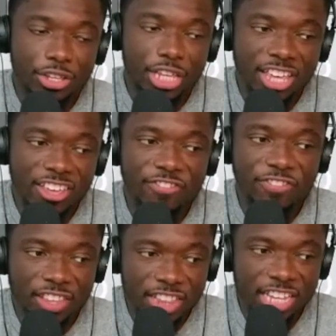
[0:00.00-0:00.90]
if
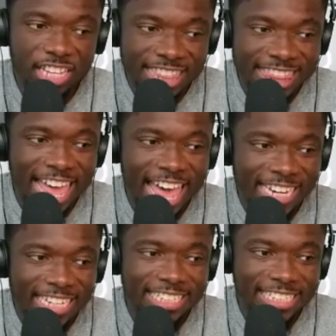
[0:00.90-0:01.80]
that
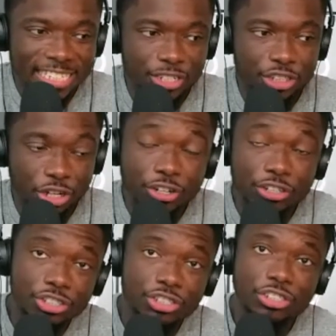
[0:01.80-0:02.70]
is a
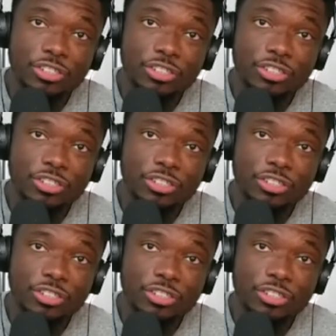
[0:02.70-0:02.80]
church